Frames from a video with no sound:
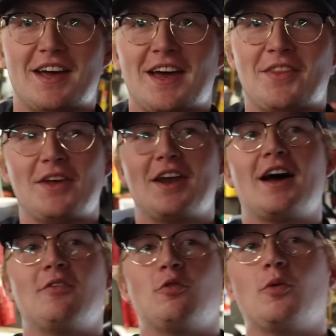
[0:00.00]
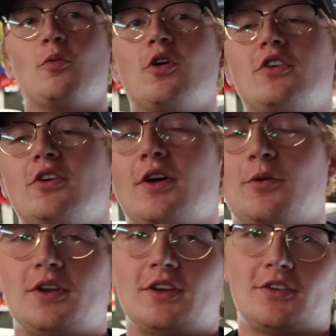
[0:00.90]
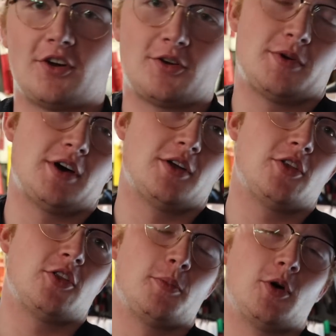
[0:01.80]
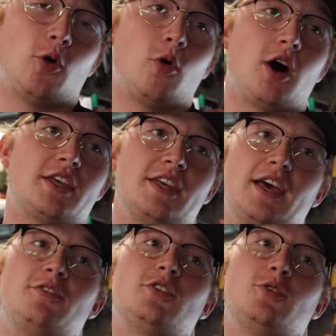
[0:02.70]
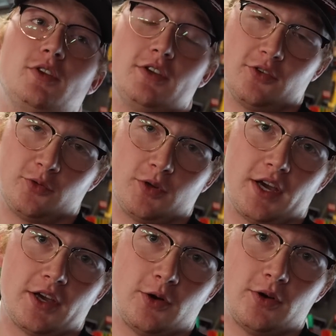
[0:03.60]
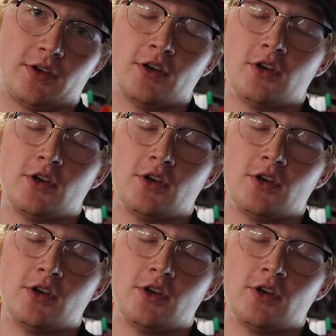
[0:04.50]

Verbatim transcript: Connor. And then I have one more deal that we need to talk about. Okay, what's that? Milwaukee heavy duty deals we got going.